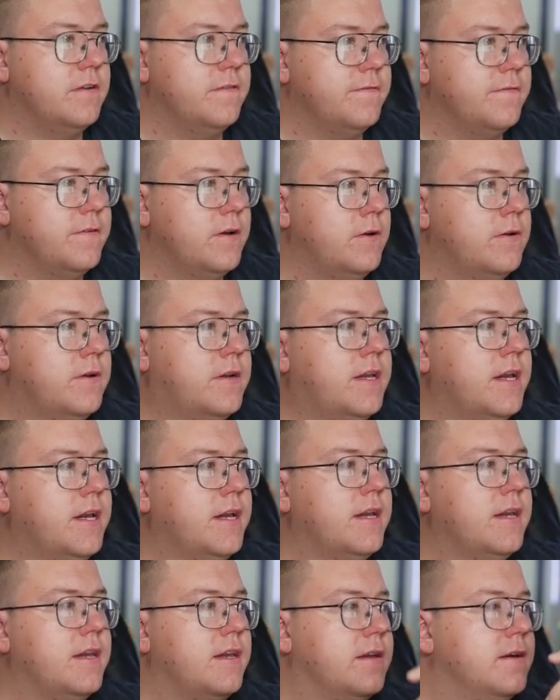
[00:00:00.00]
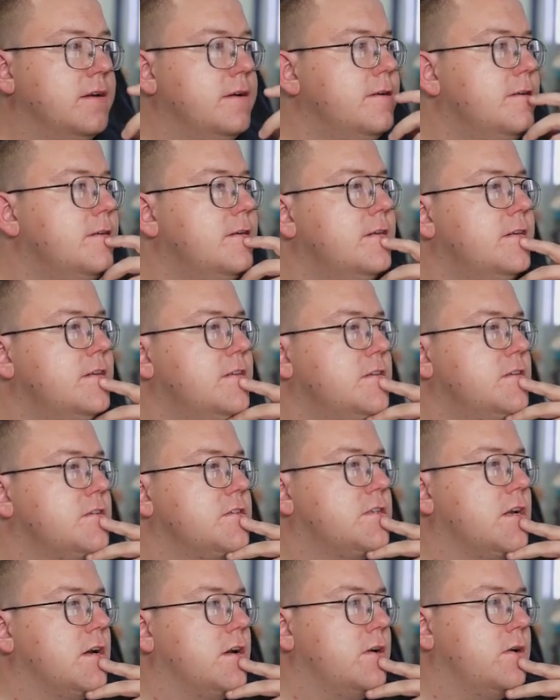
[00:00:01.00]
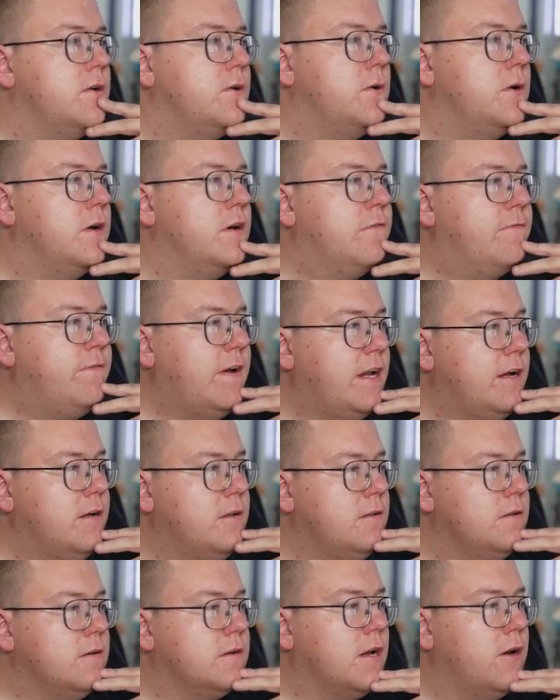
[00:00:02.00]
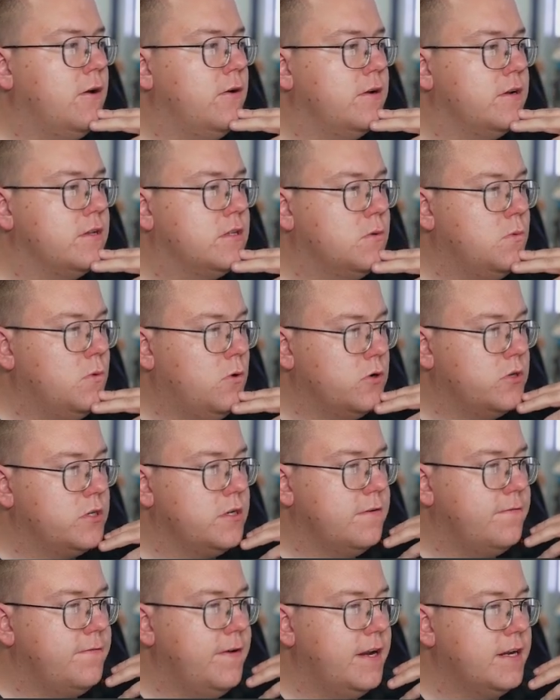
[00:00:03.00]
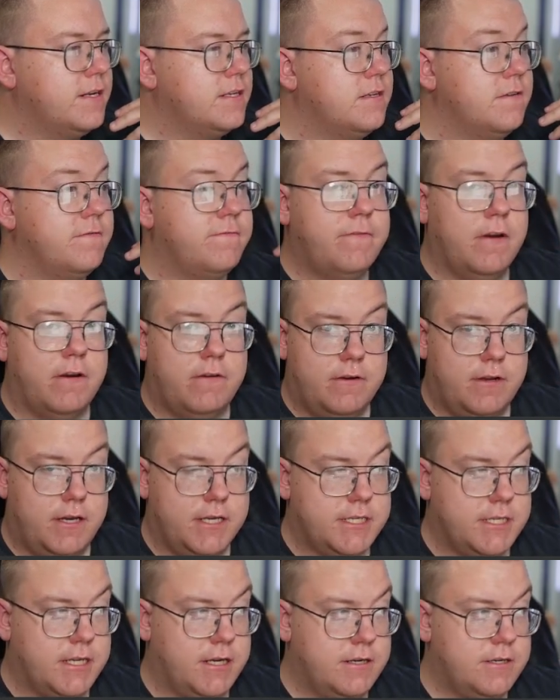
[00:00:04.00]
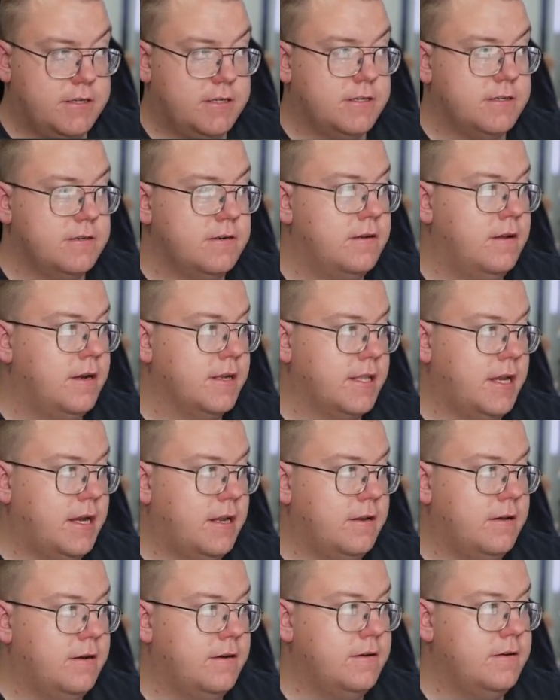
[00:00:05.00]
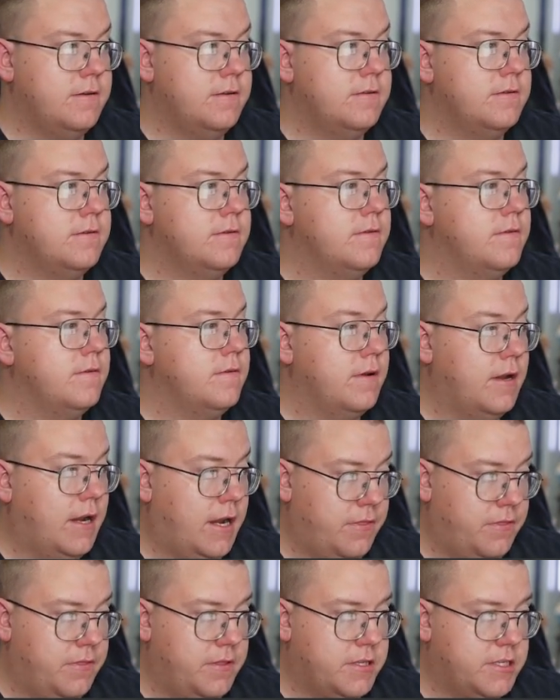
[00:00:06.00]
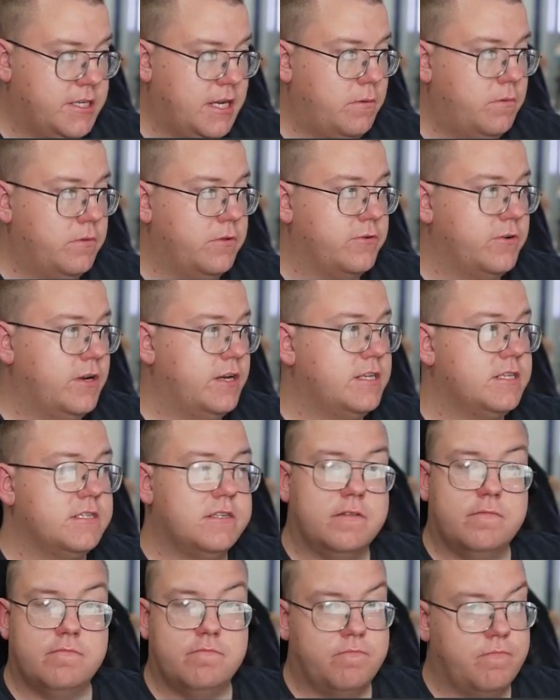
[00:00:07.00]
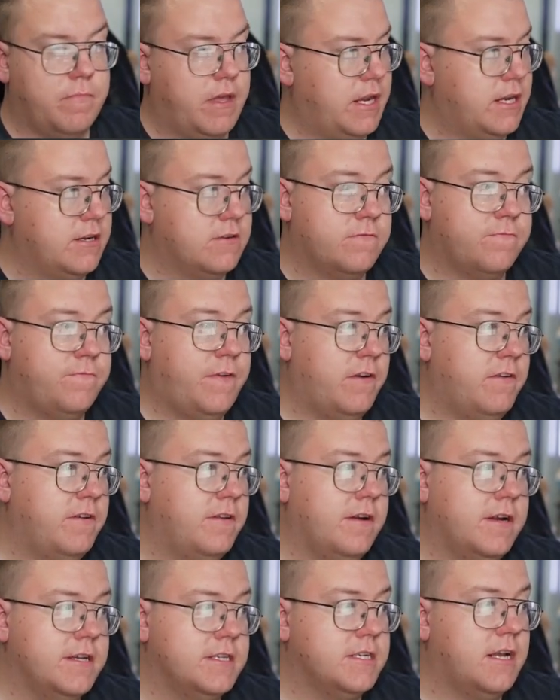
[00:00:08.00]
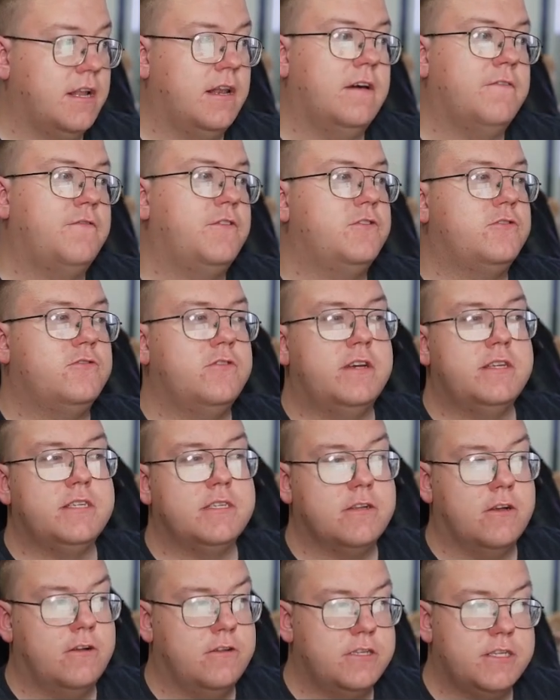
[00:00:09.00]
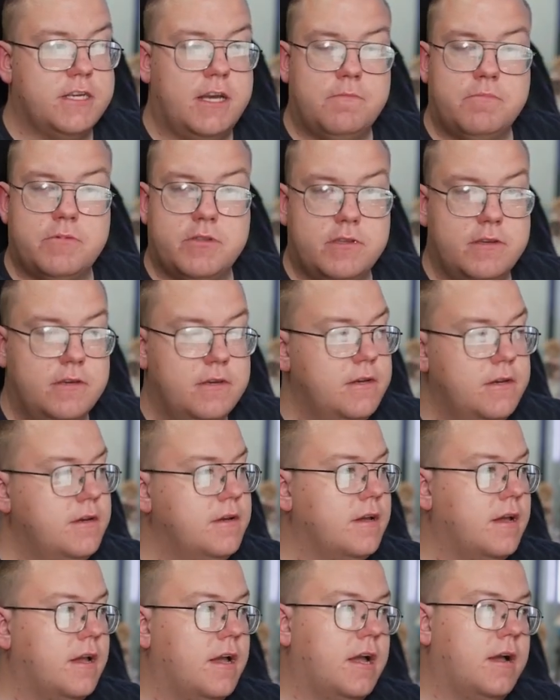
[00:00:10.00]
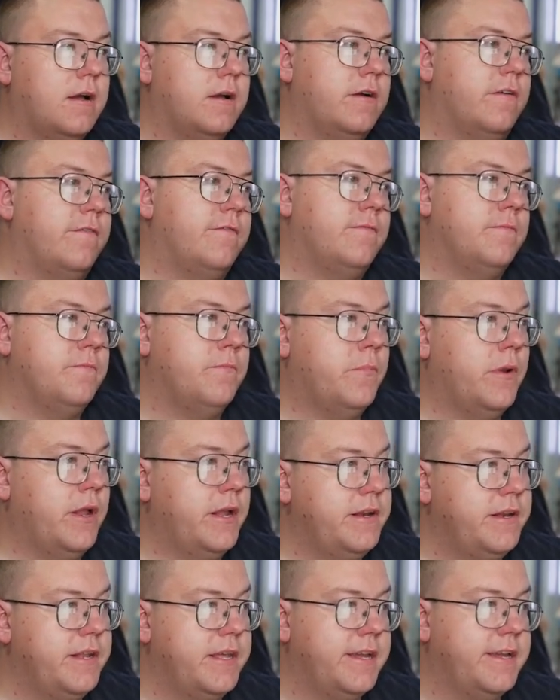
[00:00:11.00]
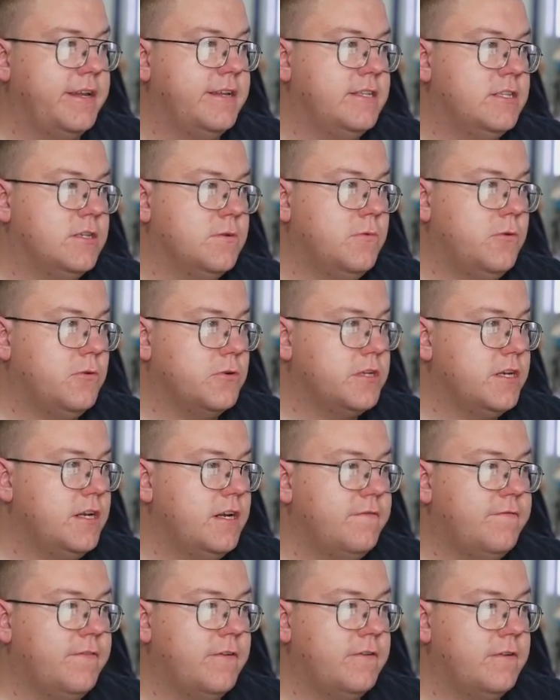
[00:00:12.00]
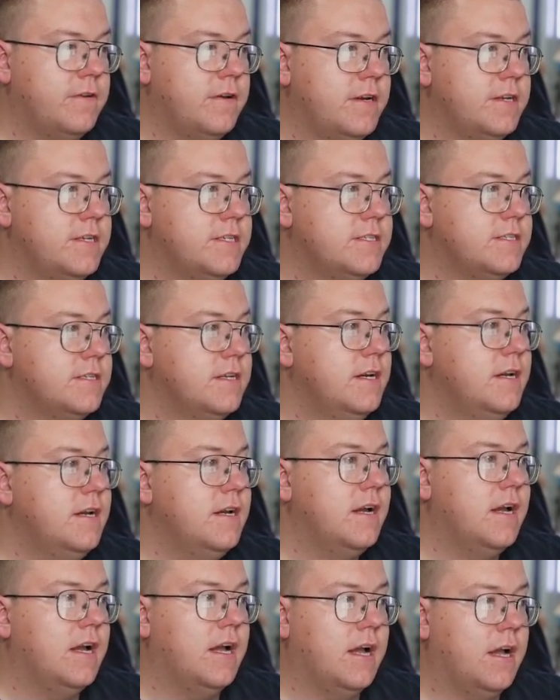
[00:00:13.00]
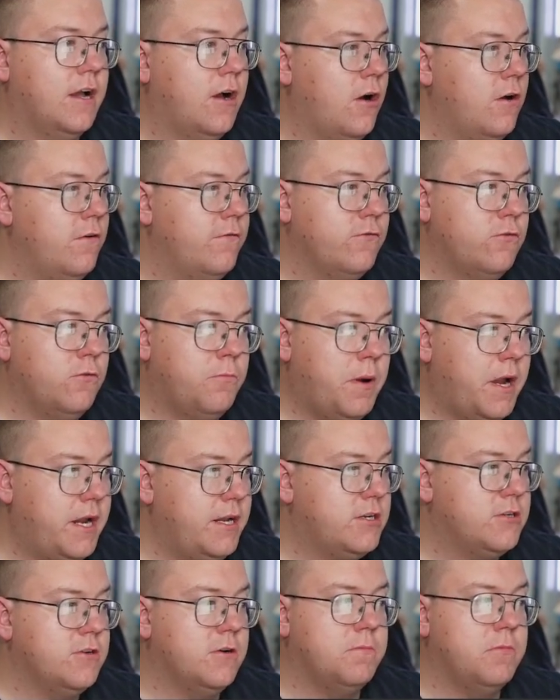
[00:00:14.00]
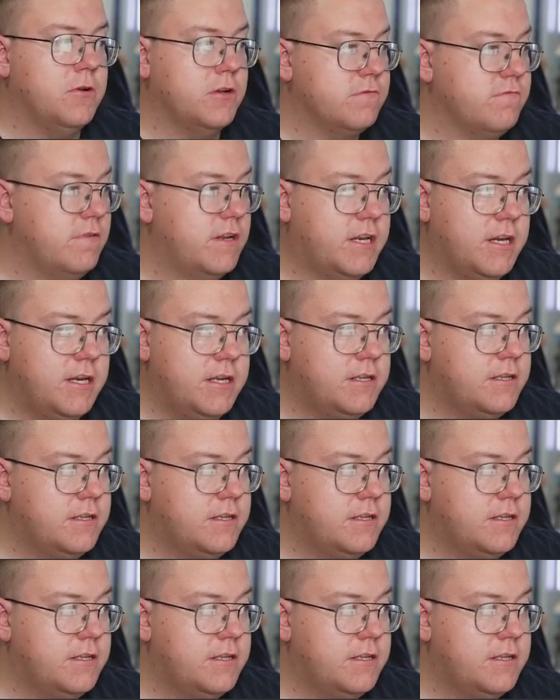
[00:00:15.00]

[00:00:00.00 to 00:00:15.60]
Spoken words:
Okay, so Veil going to water effect, very nice touch, like that a lot. And the same with the dress, very nice. I love the dress concept, blending into water, very nice. Overall paint job looks really good.